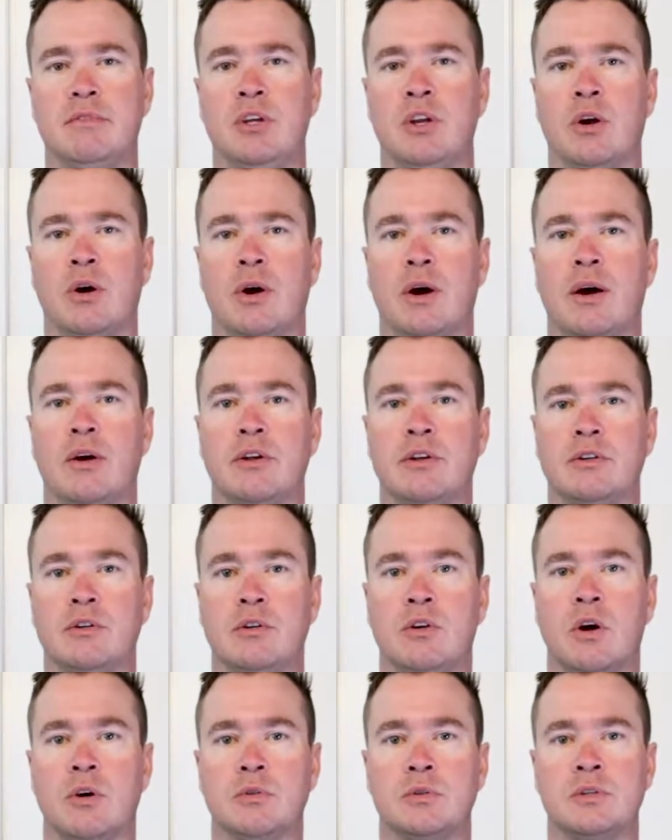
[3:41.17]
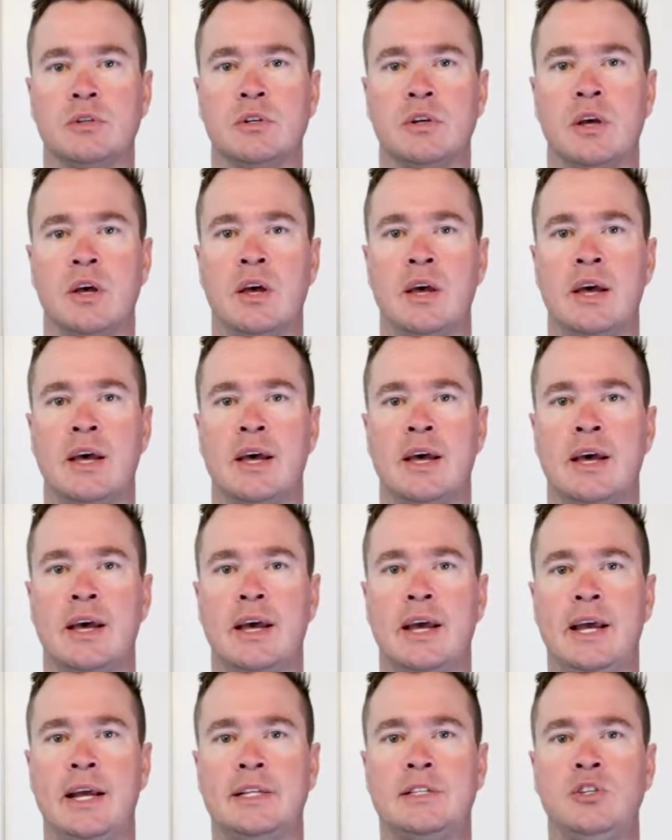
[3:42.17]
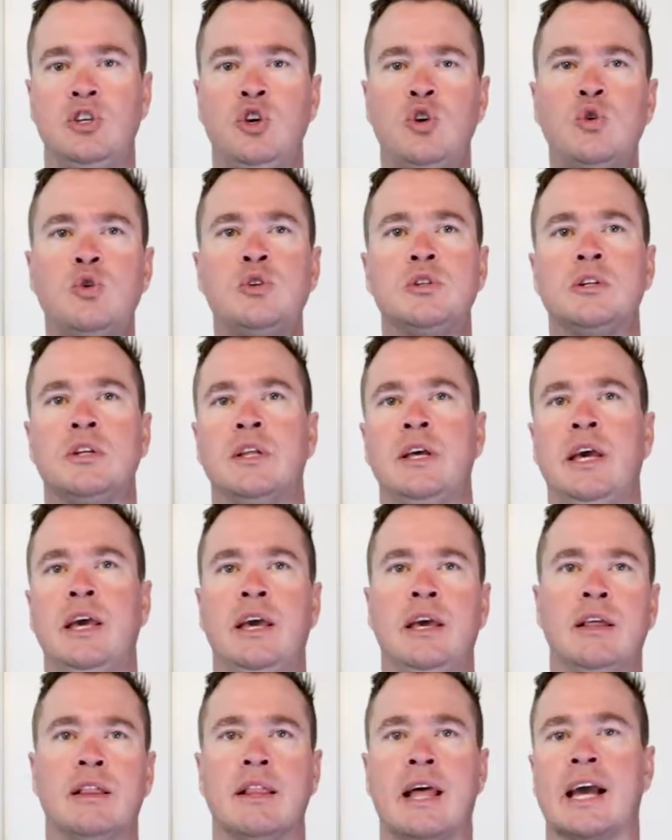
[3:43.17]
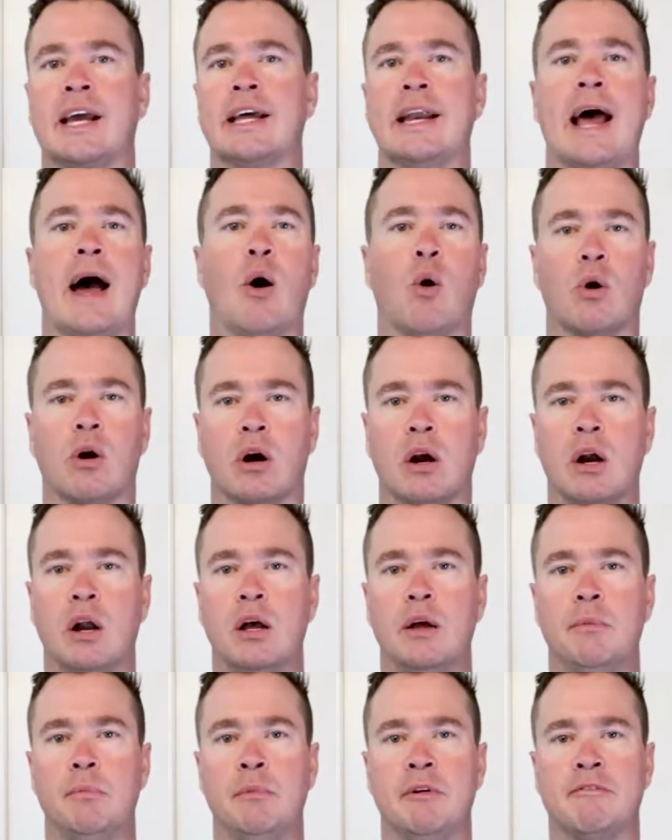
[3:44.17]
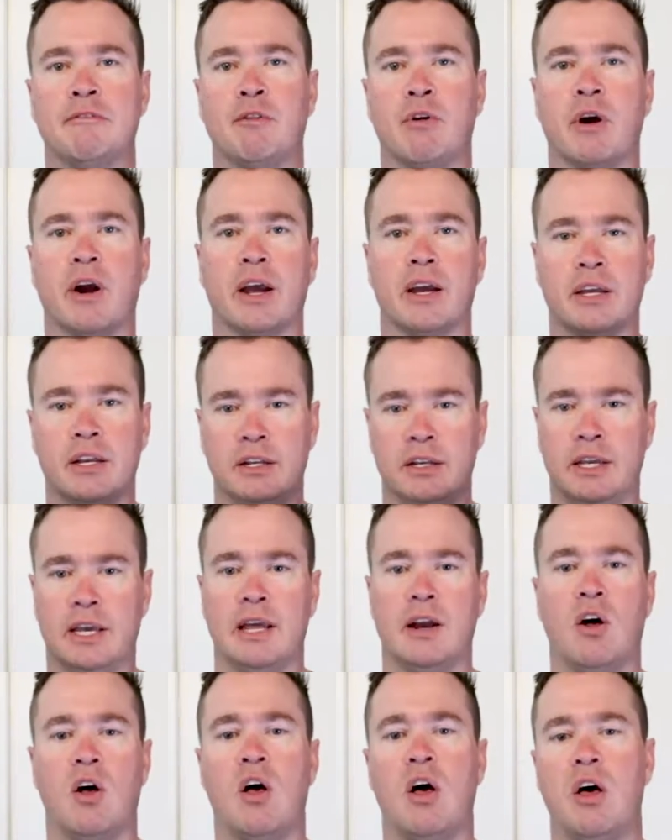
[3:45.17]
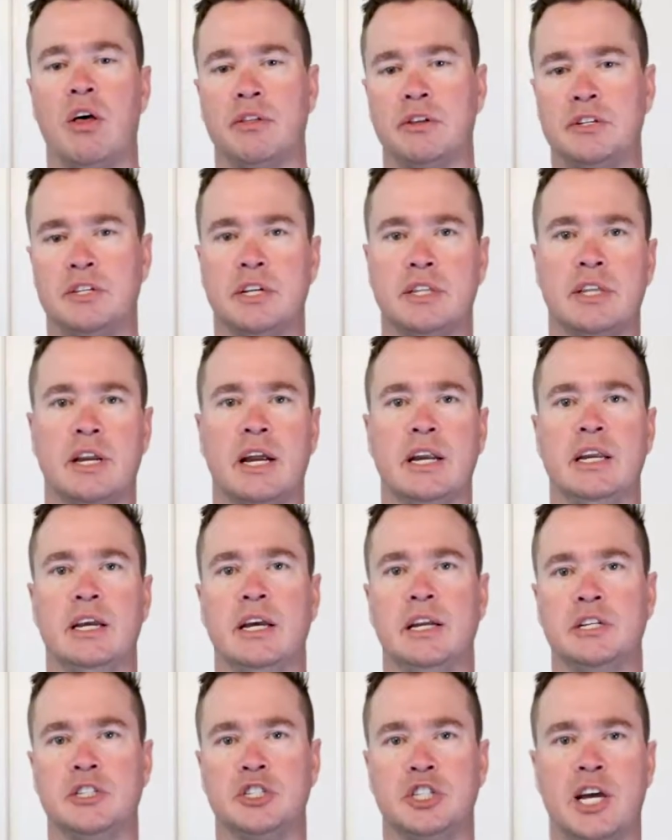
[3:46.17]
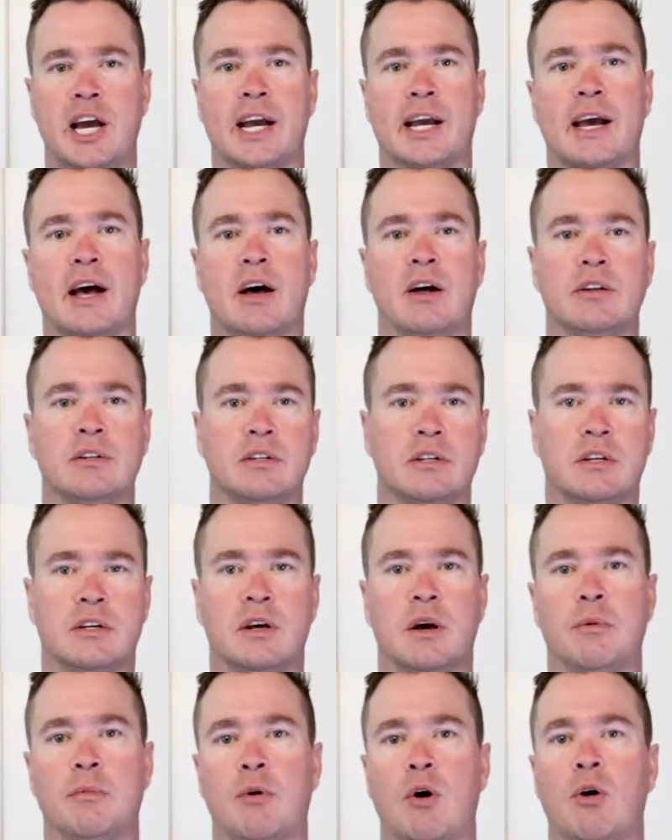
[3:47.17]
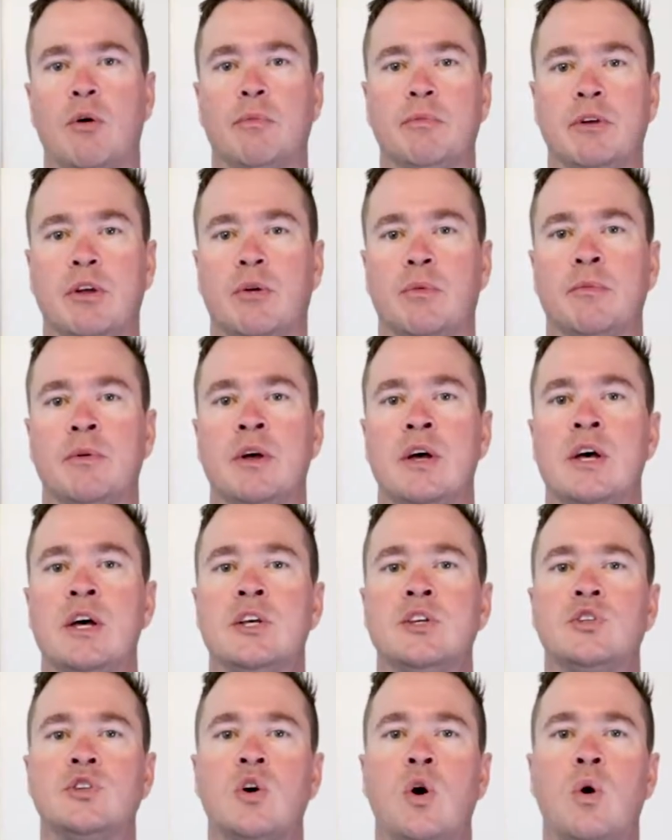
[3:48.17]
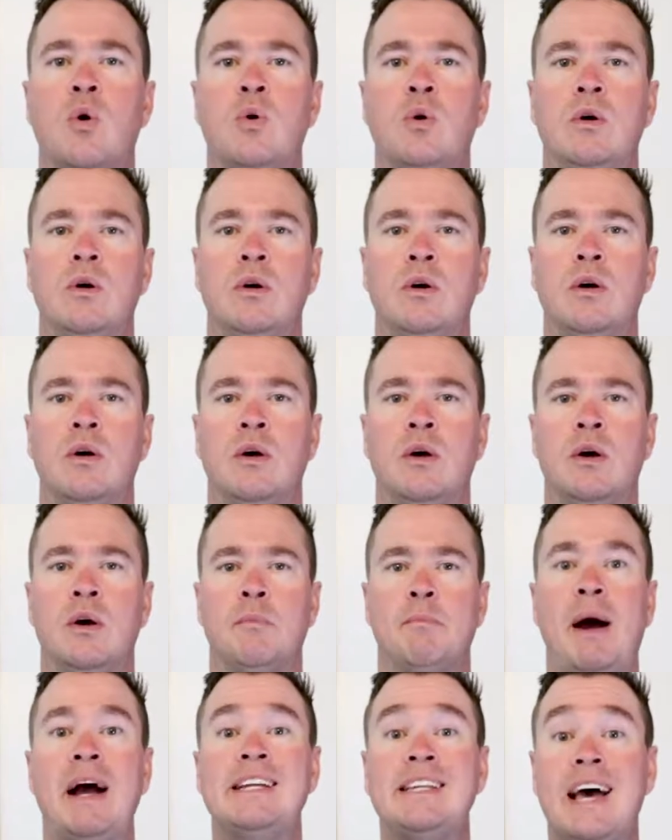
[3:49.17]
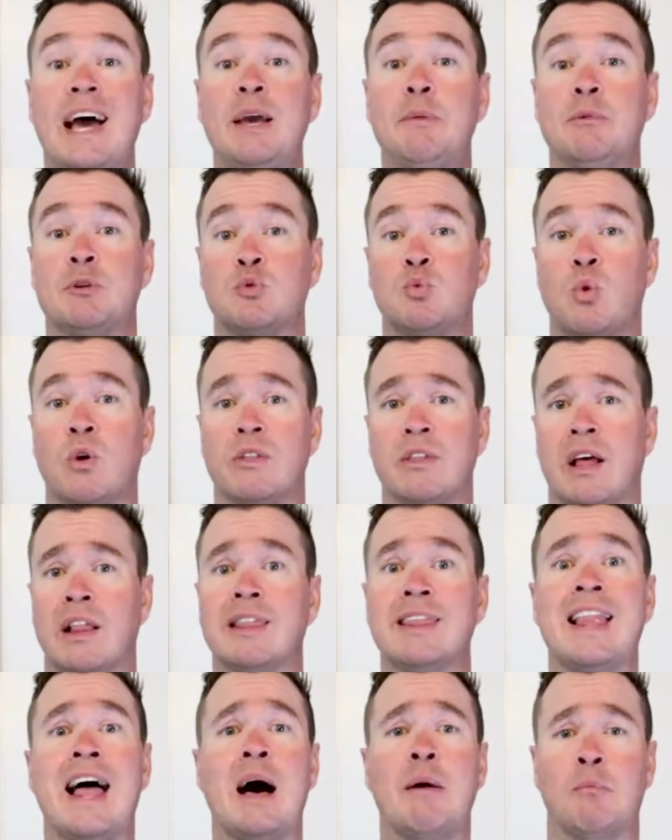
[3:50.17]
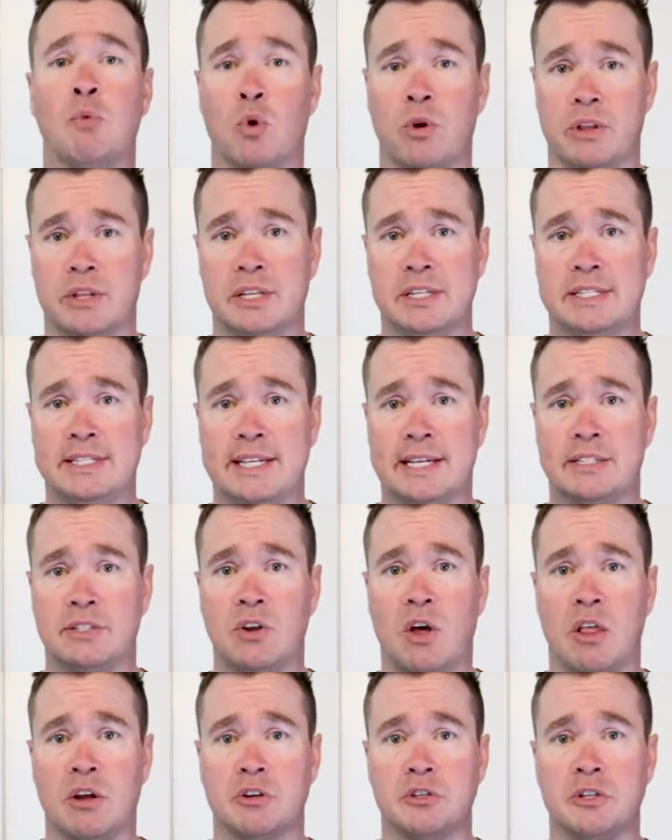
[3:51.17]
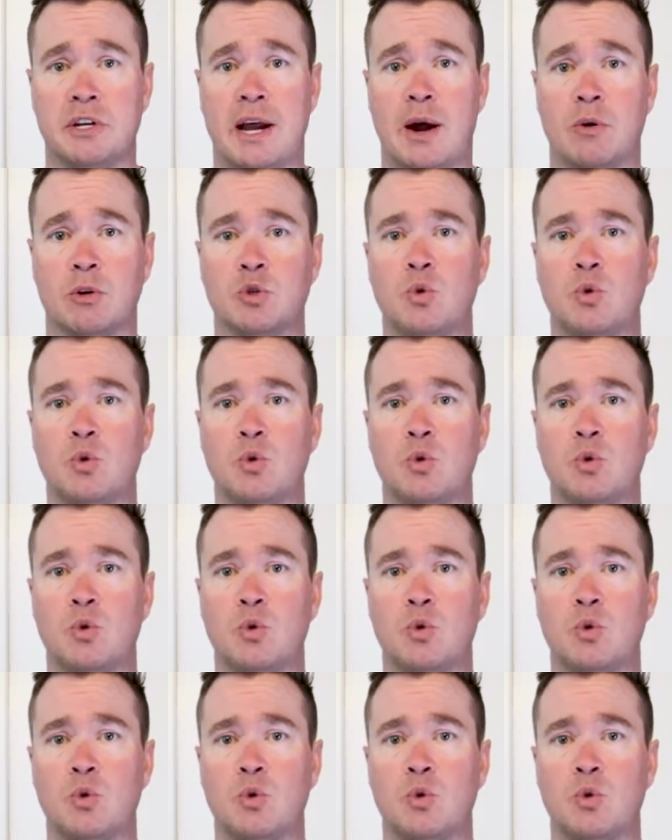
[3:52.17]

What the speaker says: how it goes, it's usually like an hour before I can get all the shit that I need and check out and come home, So my time is worth a lot more than $6 an hour.